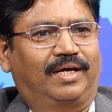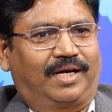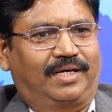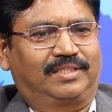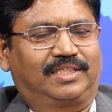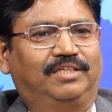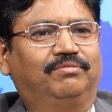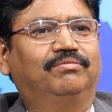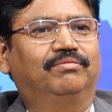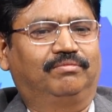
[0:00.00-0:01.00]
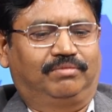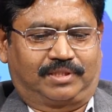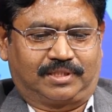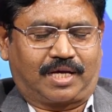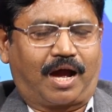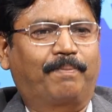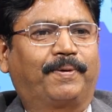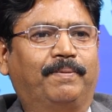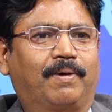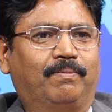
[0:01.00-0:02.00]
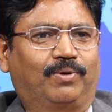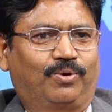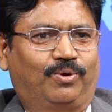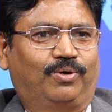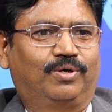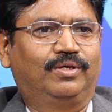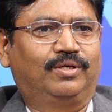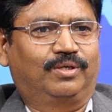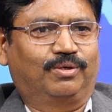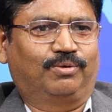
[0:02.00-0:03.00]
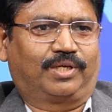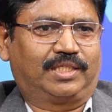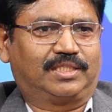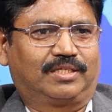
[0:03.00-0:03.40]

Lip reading: and see which is the optimum route to reach